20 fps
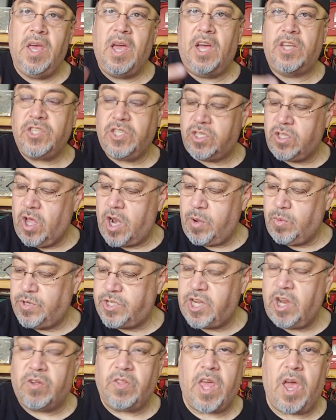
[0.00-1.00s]
I just thought I would
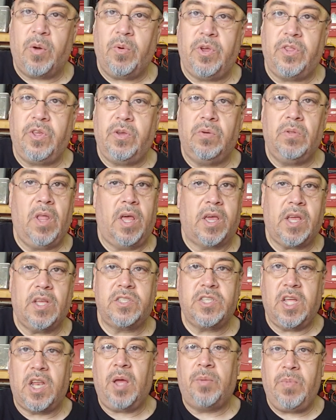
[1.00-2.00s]
share that with you. Like I
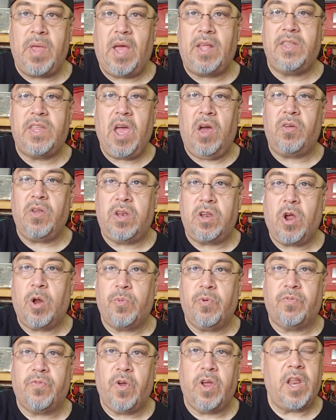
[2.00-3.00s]
said, I'm not down on
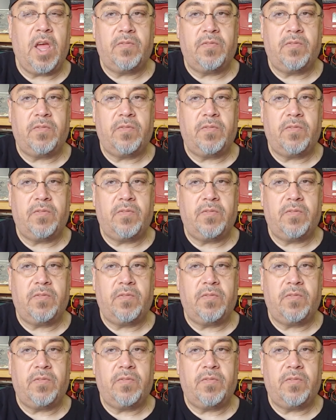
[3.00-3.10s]
Harbor Freight.